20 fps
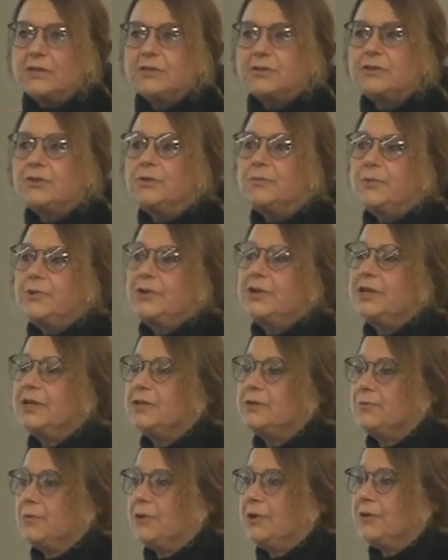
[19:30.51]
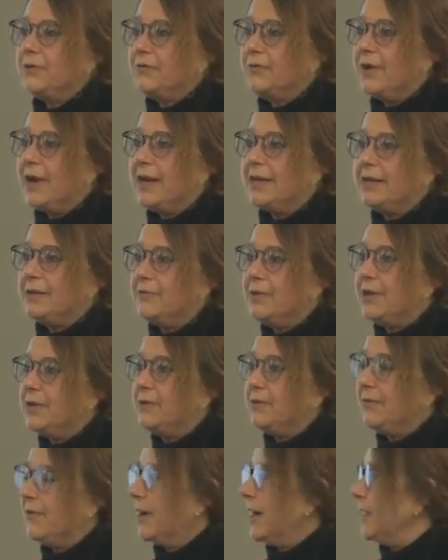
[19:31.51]
tumor is, where you find it, when
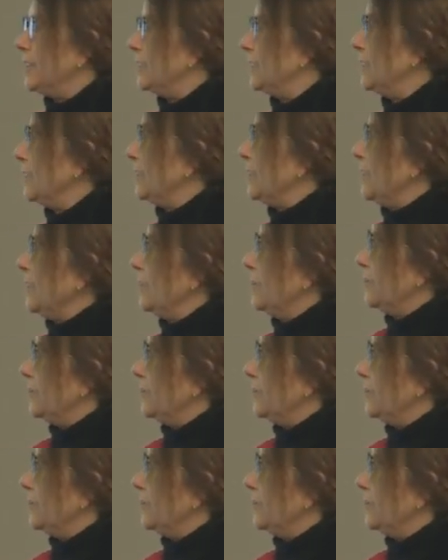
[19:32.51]
you find it,